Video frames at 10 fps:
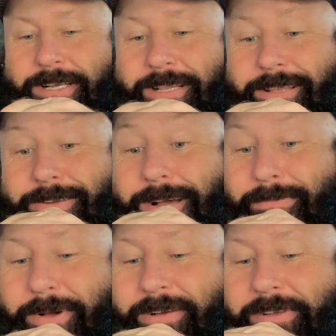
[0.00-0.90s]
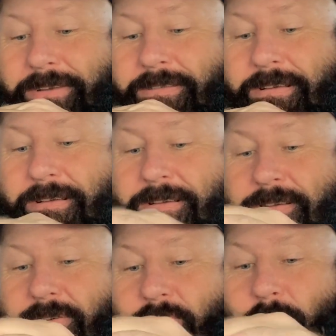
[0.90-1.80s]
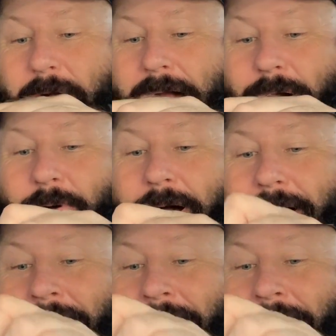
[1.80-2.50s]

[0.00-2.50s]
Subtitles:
Get the top off it. Wow.